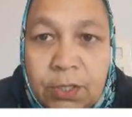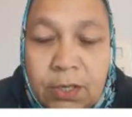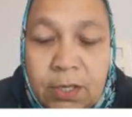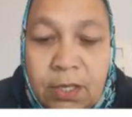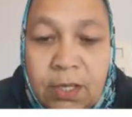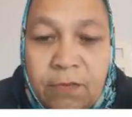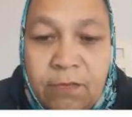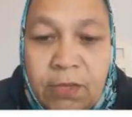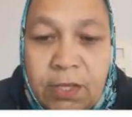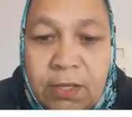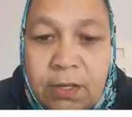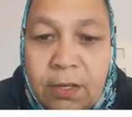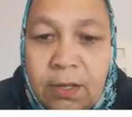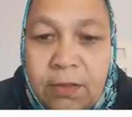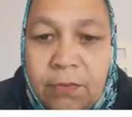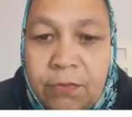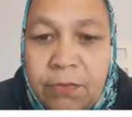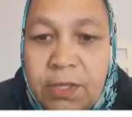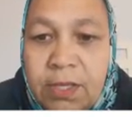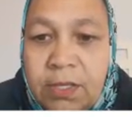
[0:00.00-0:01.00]
giving
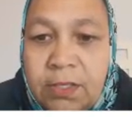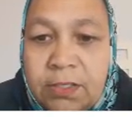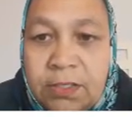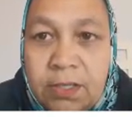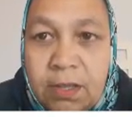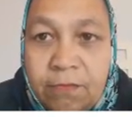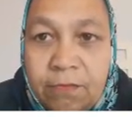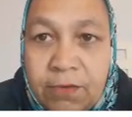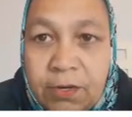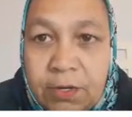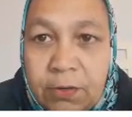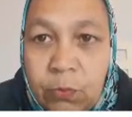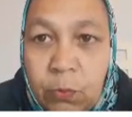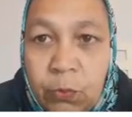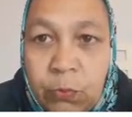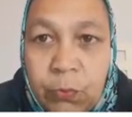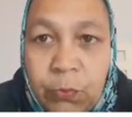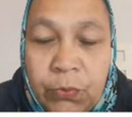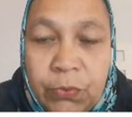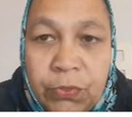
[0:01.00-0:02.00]
the sufferer
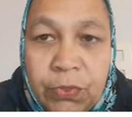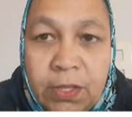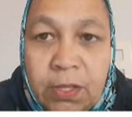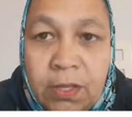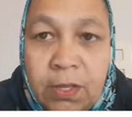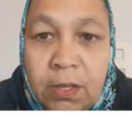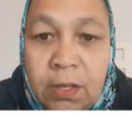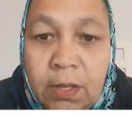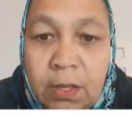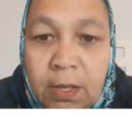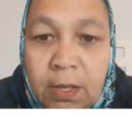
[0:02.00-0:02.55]
or the